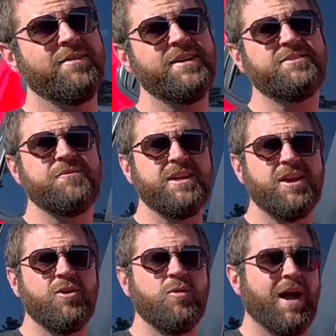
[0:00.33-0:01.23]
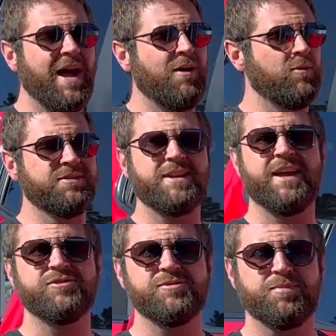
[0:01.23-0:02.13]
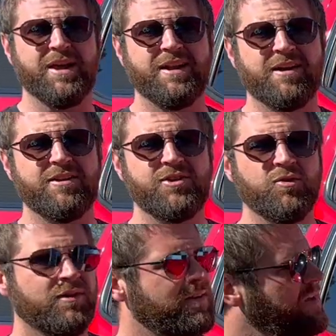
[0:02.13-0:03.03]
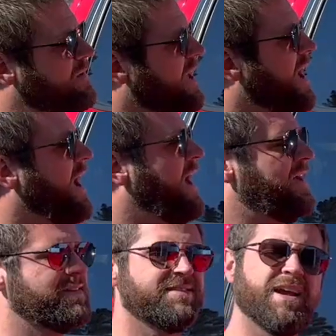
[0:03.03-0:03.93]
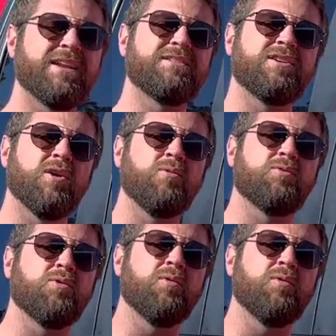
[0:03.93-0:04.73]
this video I wasn't actually planning on doing. I decided to go through